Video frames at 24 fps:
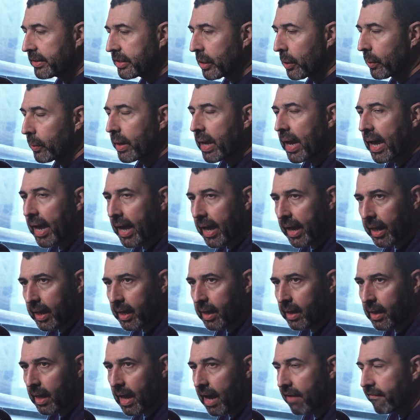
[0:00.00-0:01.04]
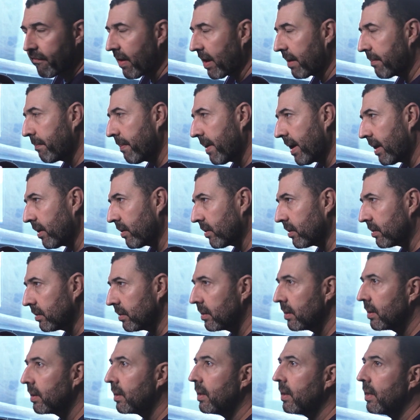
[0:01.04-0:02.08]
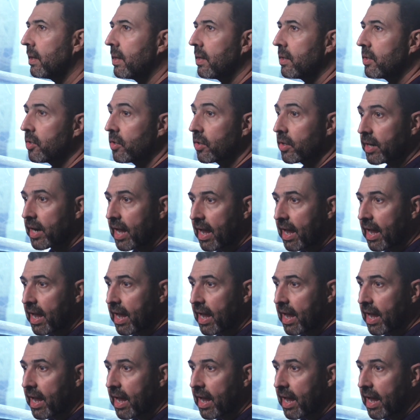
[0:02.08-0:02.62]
okay. I've had better. You're going to